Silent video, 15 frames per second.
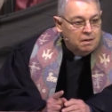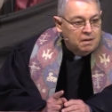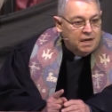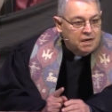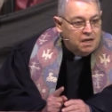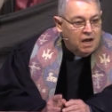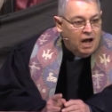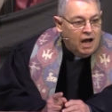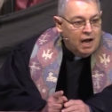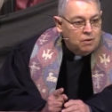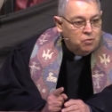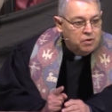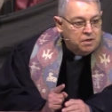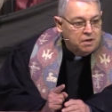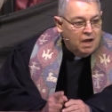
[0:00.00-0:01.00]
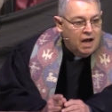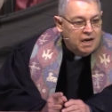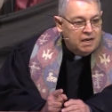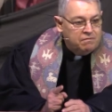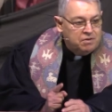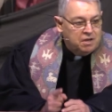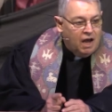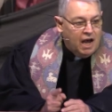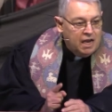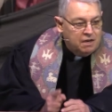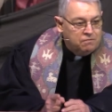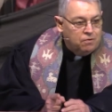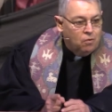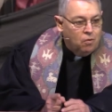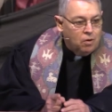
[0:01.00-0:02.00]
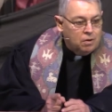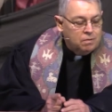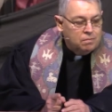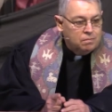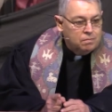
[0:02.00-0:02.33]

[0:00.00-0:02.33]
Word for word: that God would not have died for